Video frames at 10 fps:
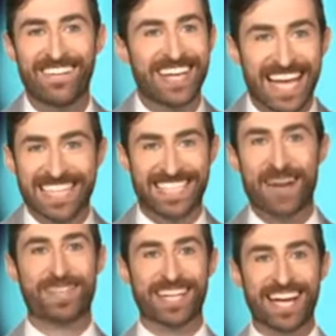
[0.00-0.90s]
We can't
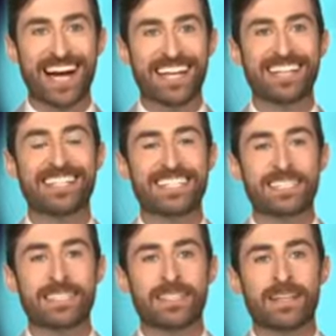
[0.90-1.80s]
jump the gun.
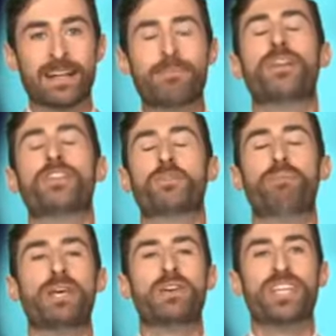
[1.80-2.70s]
Mother
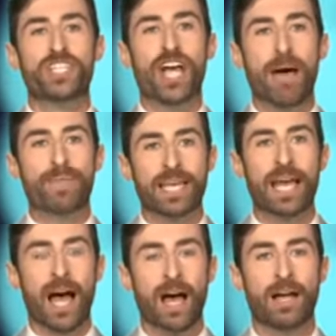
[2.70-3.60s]
Superior jumped the
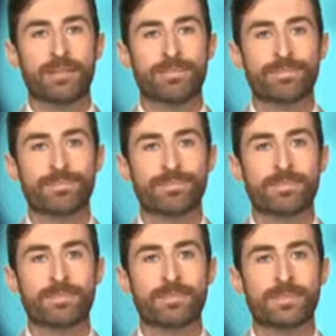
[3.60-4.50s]
gun.
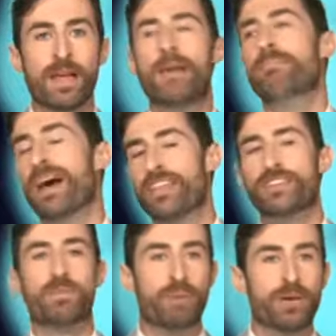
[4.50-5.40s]
Mother
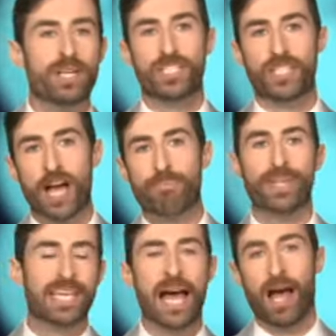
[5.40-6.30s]
Superior jumped the
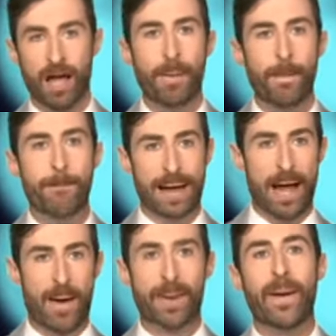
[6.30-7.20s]
gun.
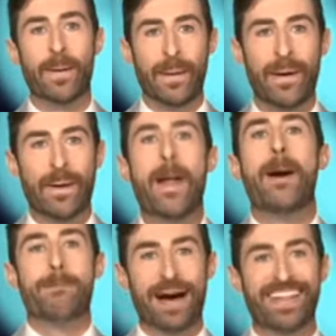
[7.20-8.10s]
Bow, no, no,
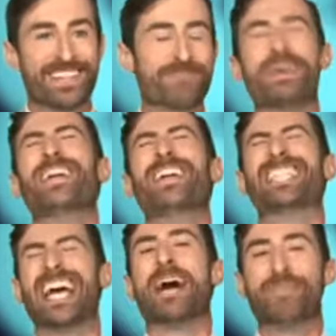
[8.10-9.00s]
no. Mother Superior
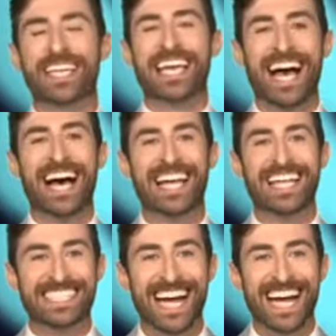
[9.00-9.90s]
jumped the gun.
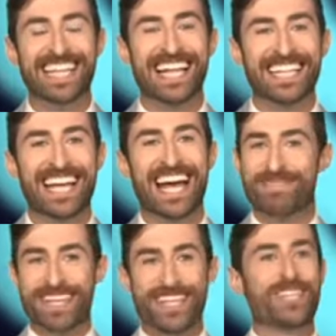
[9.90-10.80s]
It's a John Lennon day.
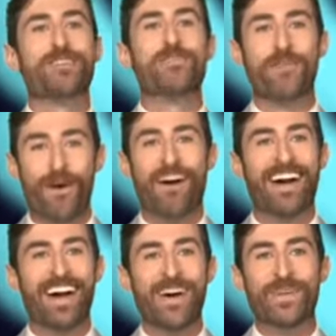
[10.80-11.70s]
I'm seeing
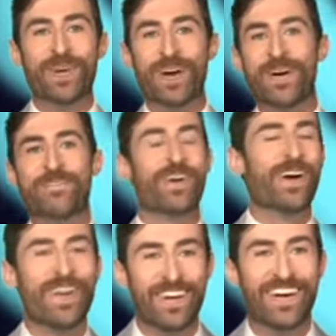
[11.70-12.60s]
Q4. We're going
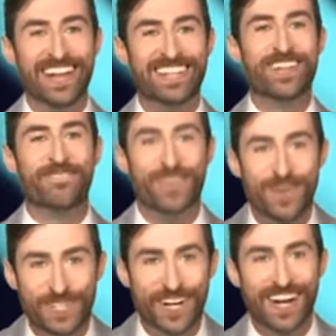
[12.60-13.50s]
further into the
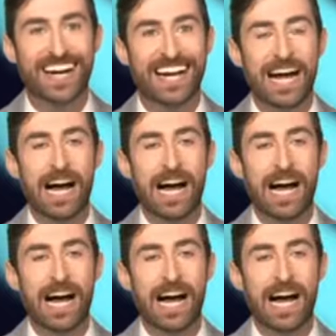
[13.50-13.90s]
future.